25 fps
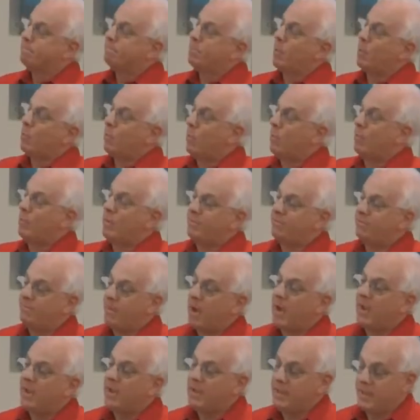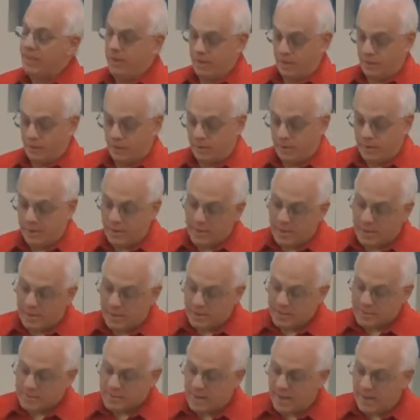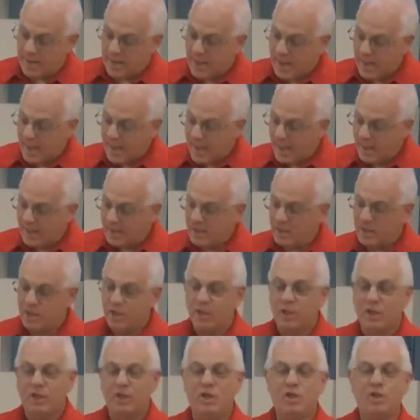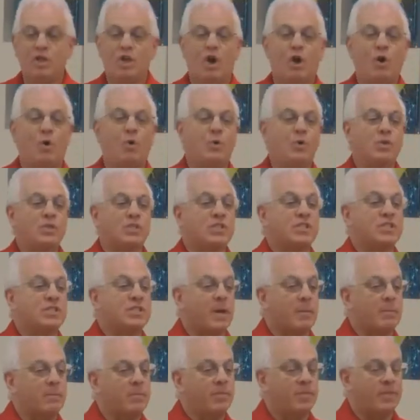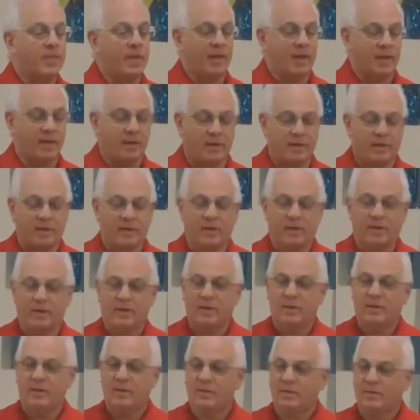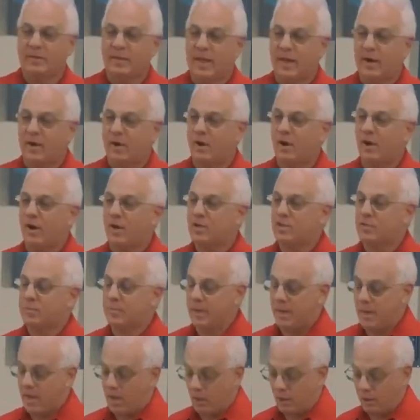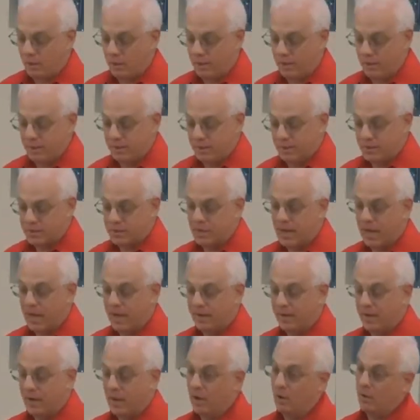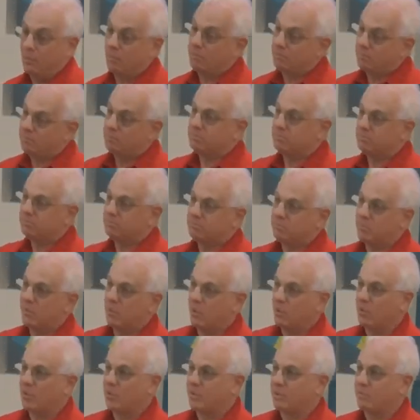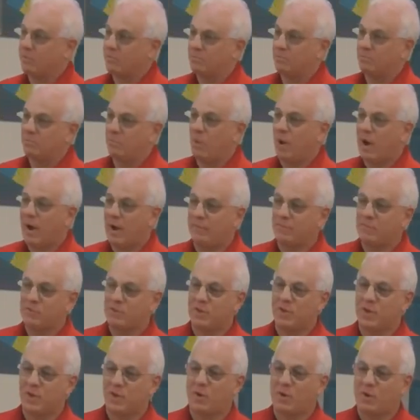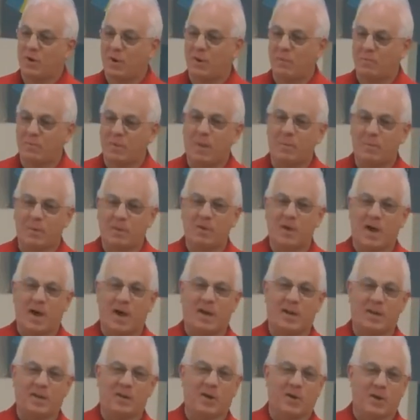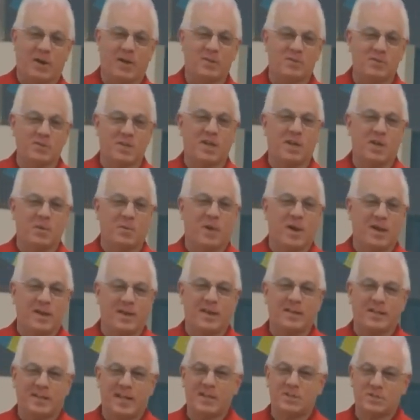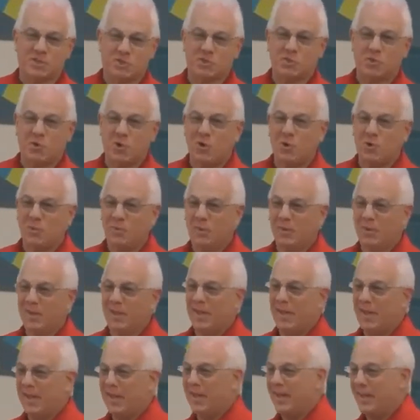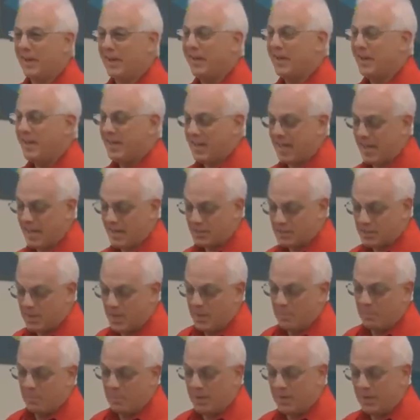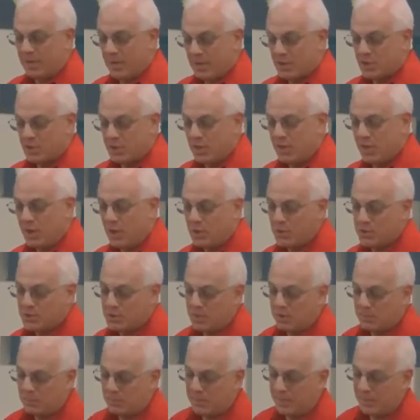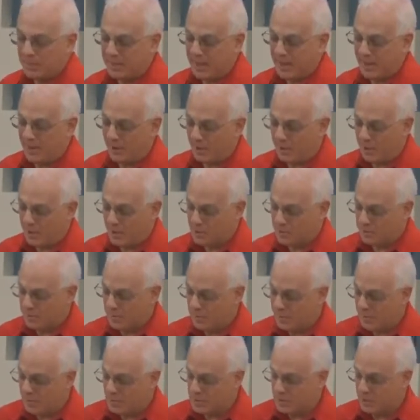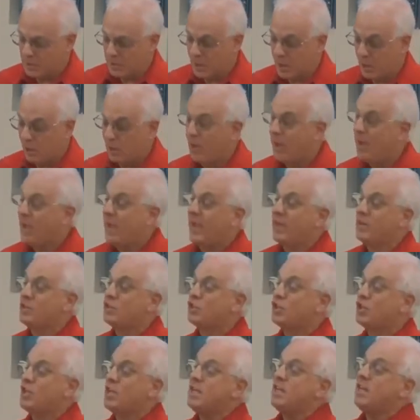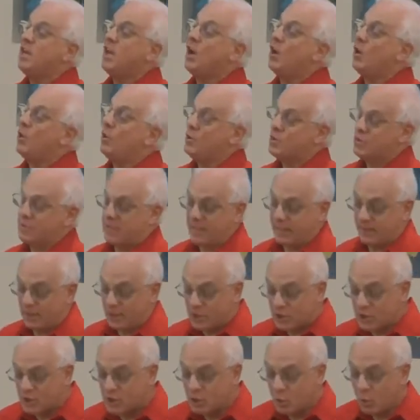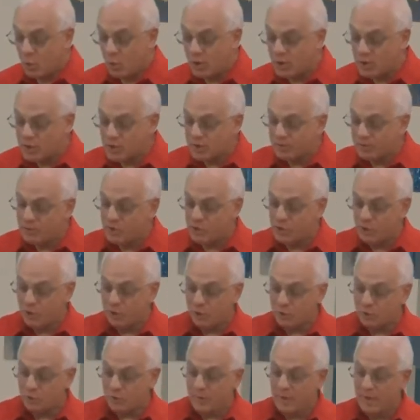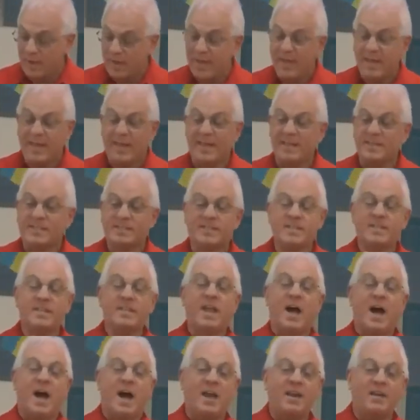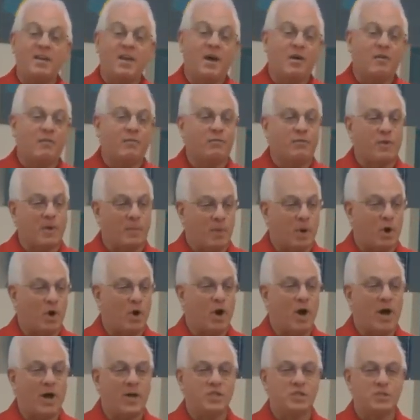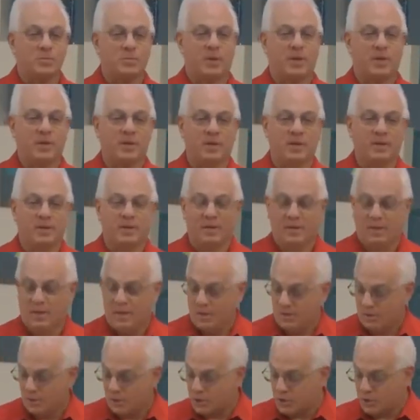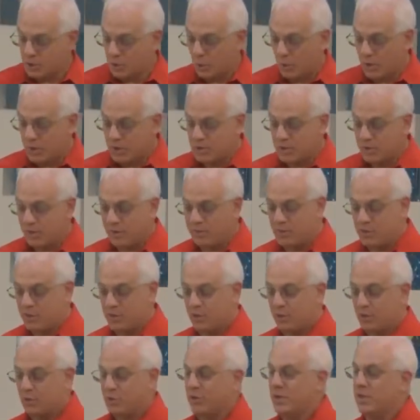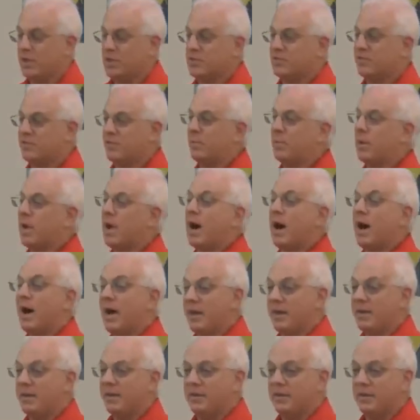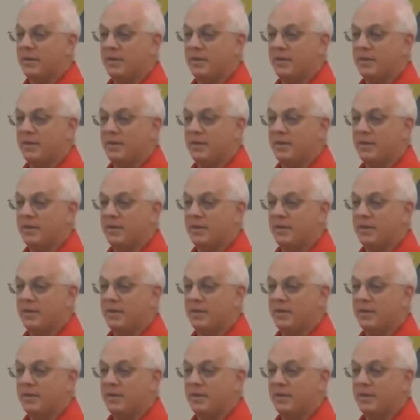But what we find here is that Hannah knows something that her husband Elkanah does not know all the wives in here are probably nodding their heads anyway that that's true in any case but she knows something that her husband doesn't know and she knows that the source of children is not from her husband the source of children is from god